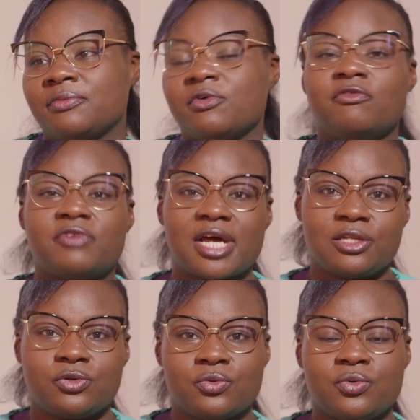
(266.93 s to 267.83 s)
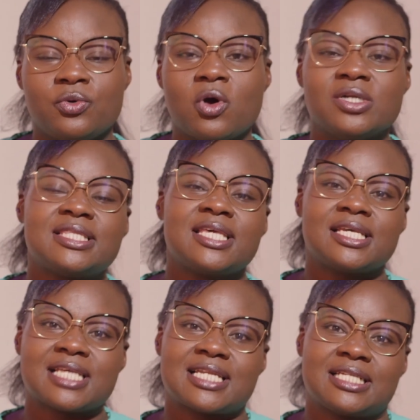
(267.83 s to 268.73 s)
value on
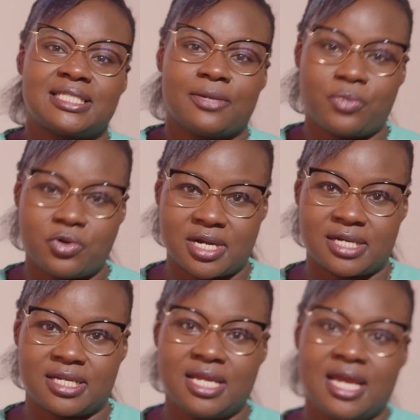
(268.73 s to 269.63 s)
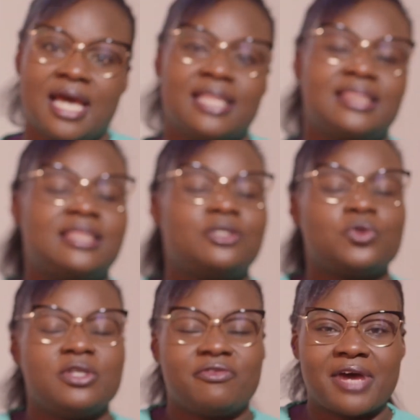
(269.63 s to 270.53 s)
things that are temporary to
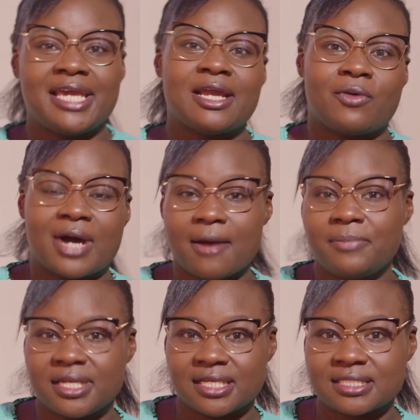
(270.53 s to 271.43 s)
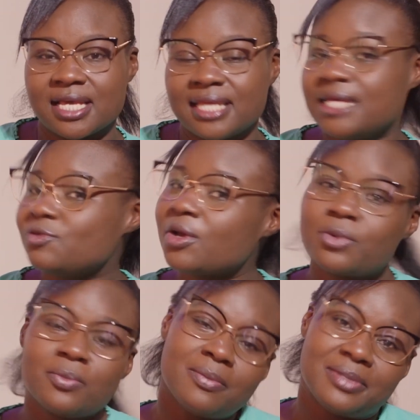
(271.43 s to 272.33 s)
define our happiness, then we are
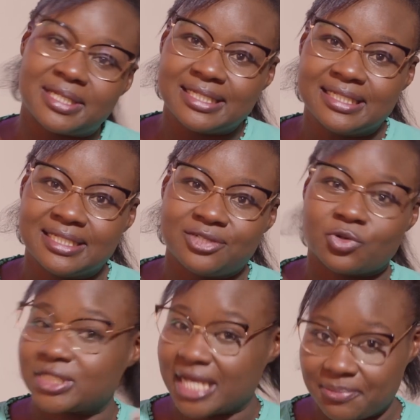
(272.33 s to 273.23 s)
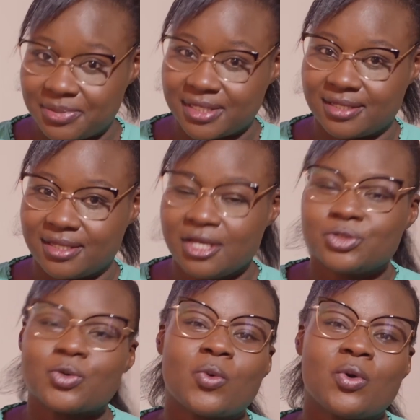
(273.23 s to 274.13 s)
probably not happy.
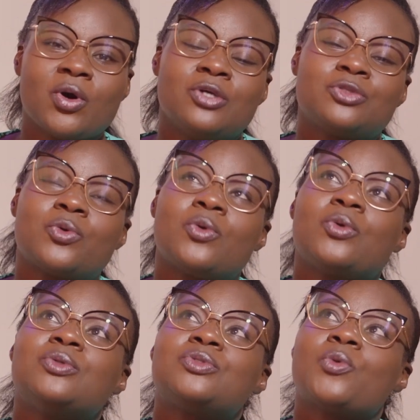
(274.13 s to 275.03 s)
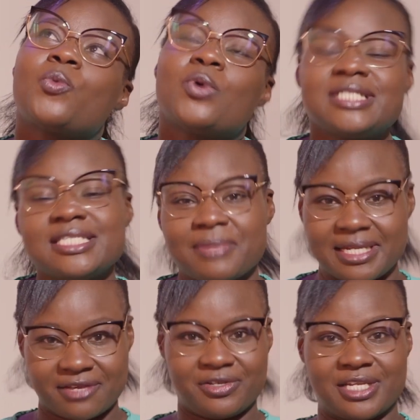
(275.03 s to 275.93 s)
So what is my
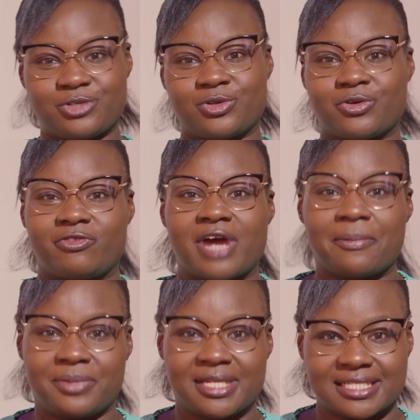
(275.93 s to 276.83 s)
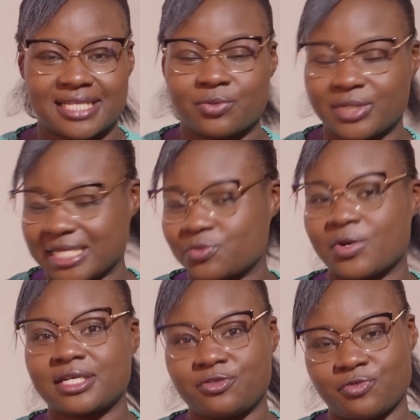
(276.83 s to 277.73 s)
definition of happiness and what has
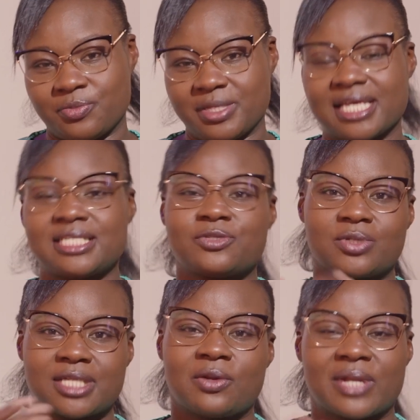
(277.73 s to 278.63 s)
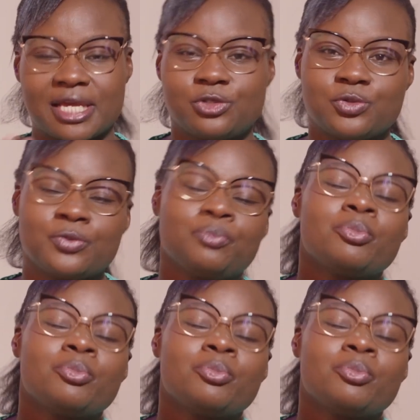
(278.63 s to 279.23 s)
worked for me? That is what I'd like to